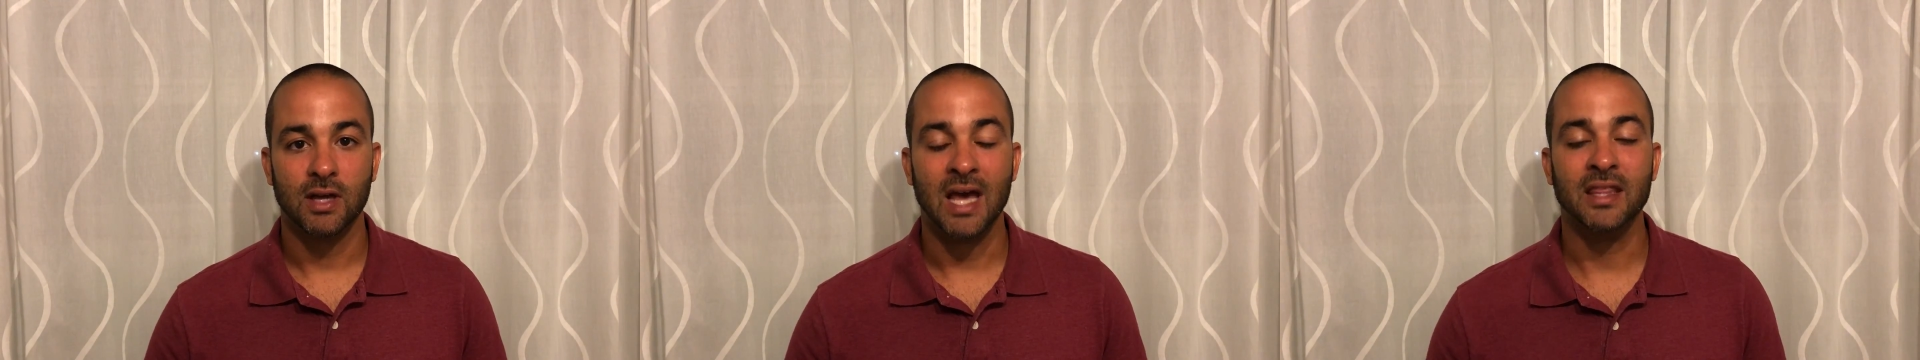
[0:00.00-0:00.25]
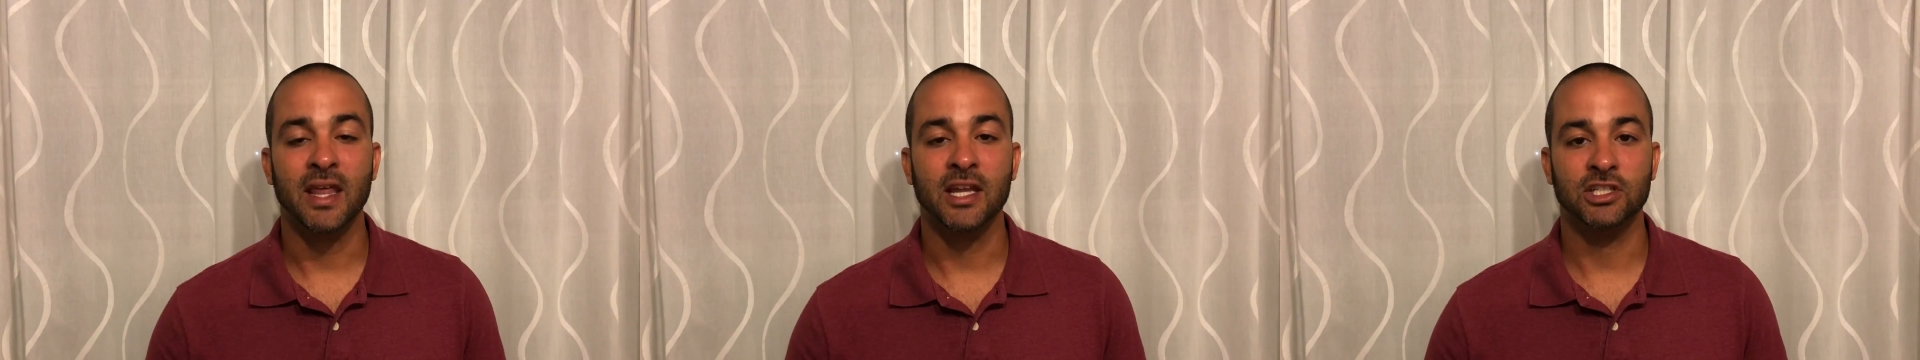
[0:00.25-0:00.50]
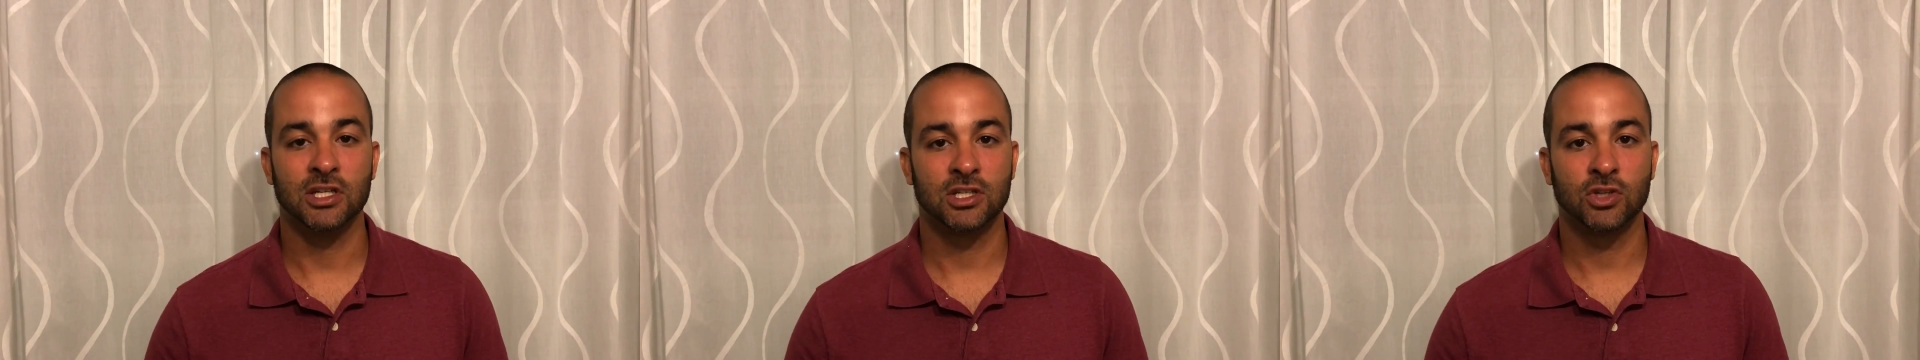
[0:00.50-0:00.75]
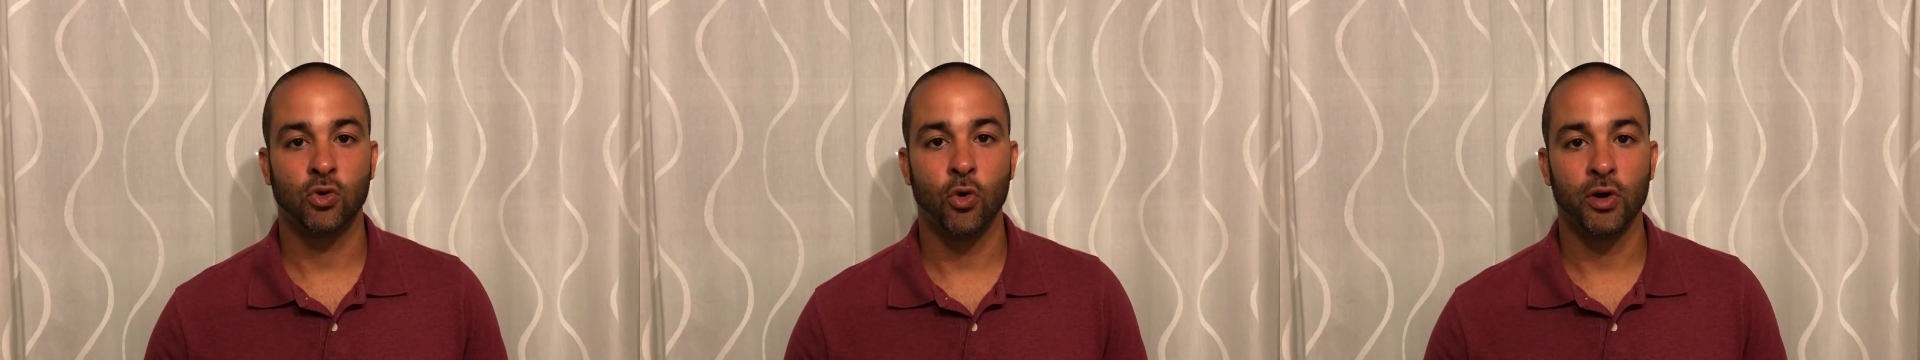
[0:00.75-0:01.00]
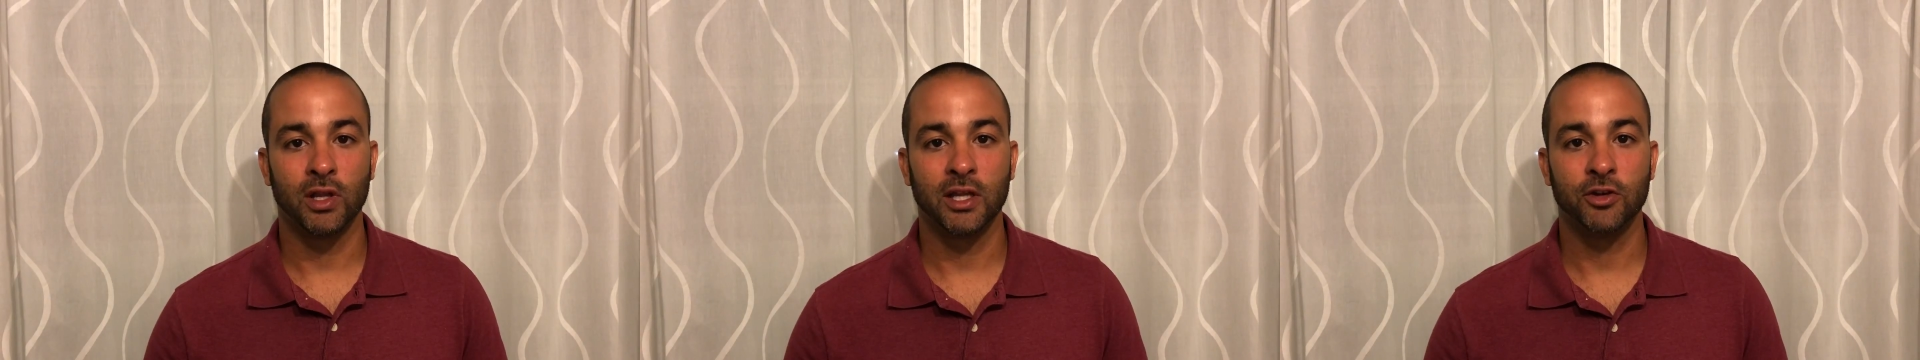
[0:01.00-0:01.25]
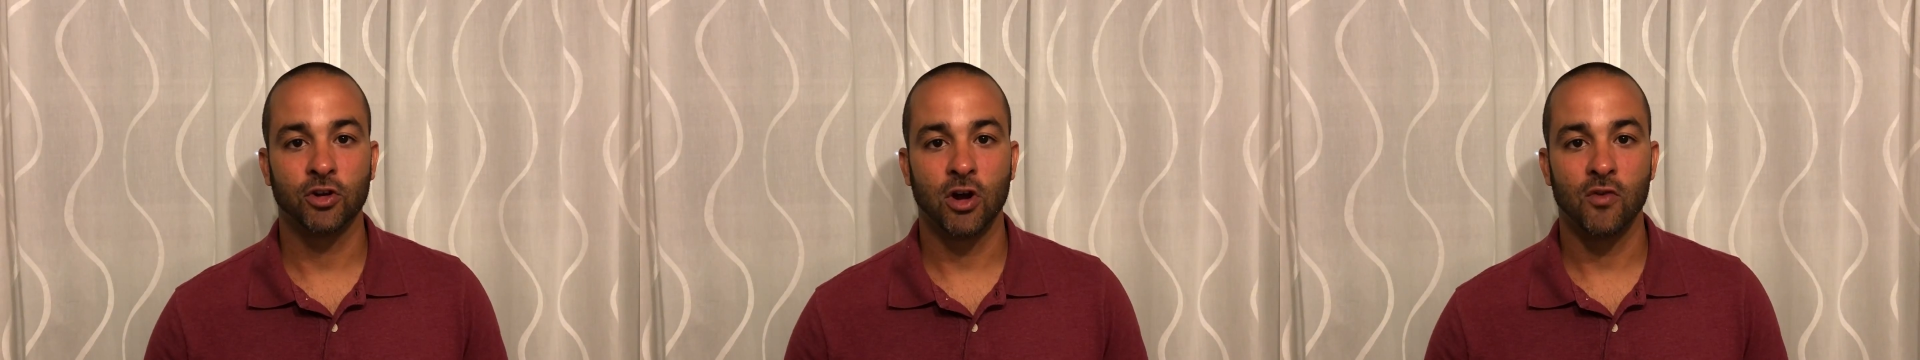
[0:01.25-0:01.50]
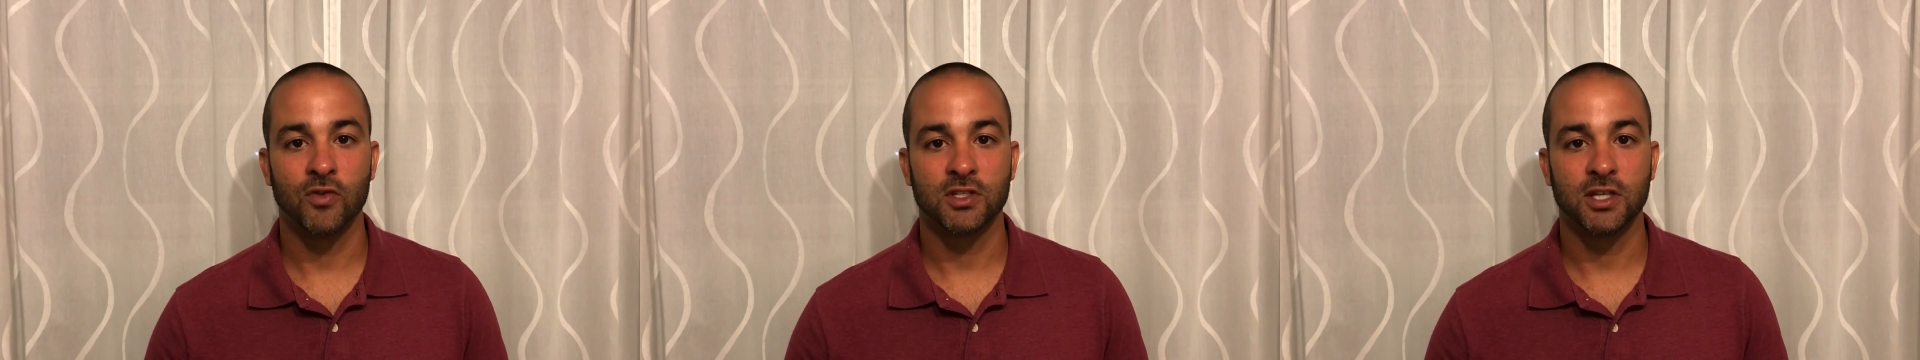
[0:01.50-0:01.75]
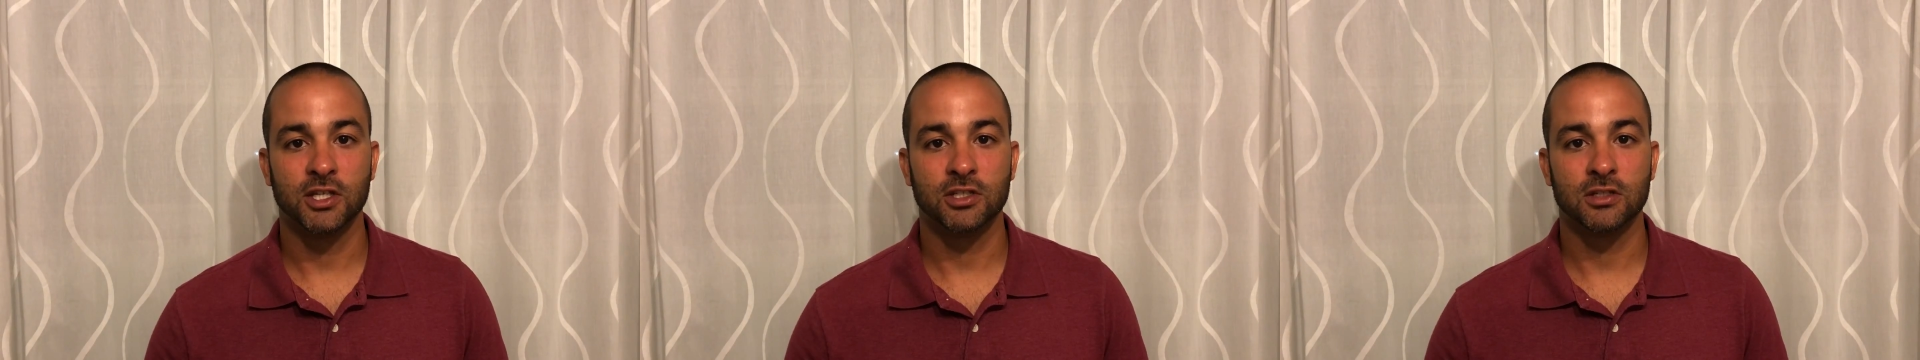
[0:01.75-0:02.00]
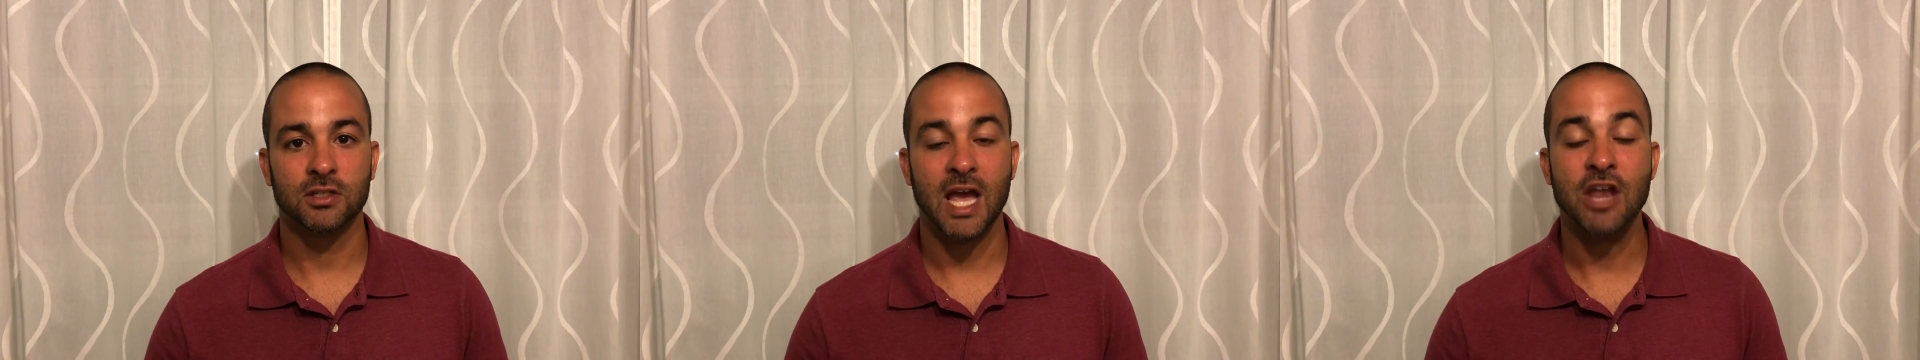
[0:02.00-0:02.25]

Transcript: and then adjust accordingly in your conversations.